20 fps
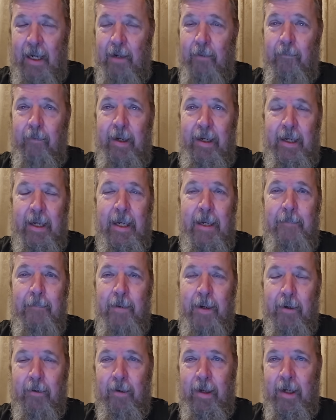And we
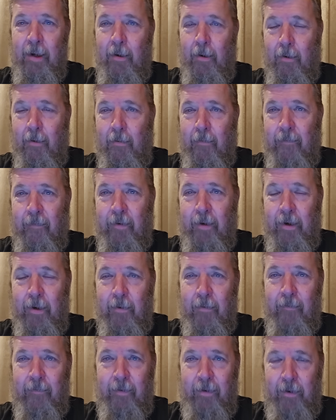keep hearing over and
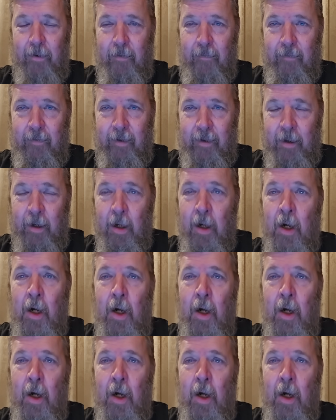over and over,